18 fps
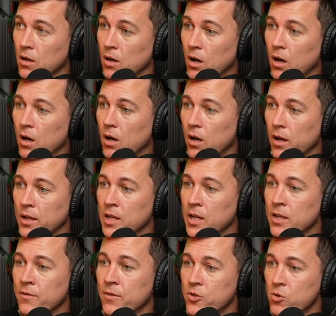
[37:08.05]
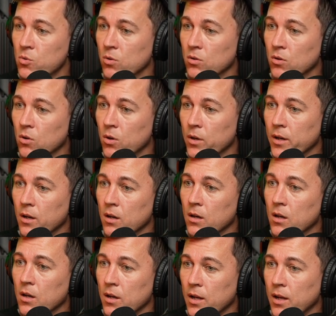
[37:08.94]
Uh, an individual
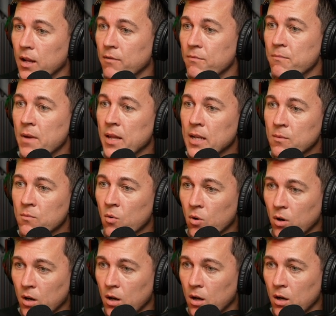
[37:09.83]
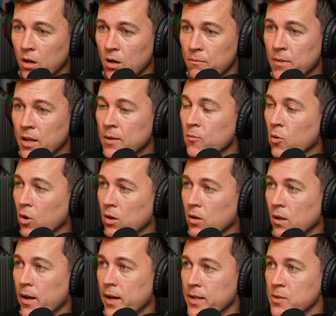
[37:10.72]
lawyer can have many more uh, many more
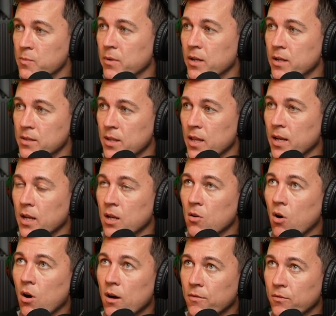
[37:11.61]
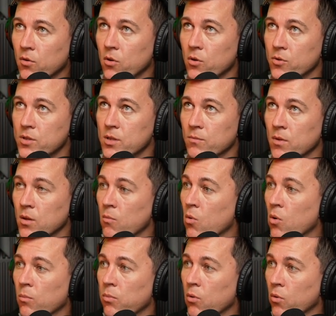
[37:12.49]
clients because they can offload some of the
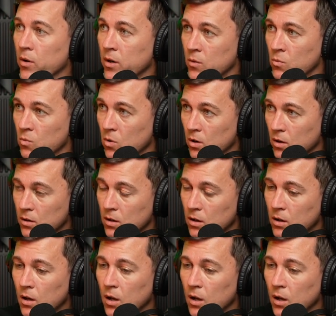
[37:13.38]
more boring work.